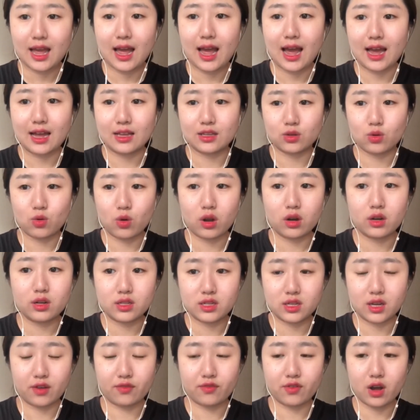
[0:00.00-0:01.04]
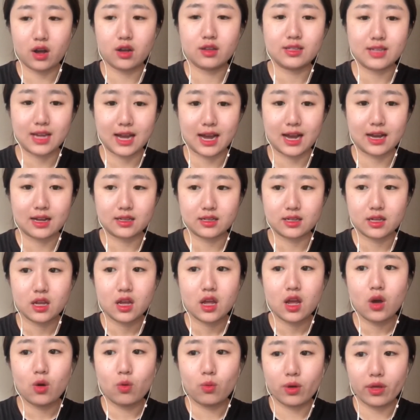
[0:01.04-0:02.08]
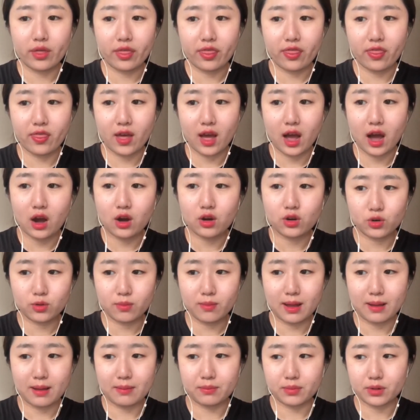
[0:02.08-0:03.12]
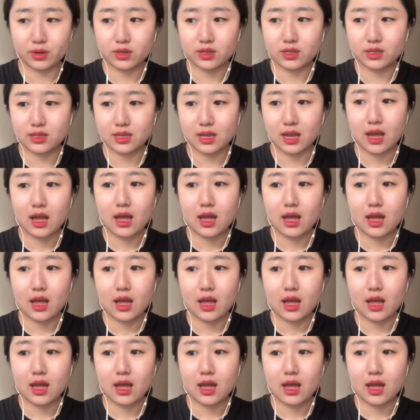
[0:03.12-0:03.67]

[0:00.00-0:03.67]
and quality of contact with our group members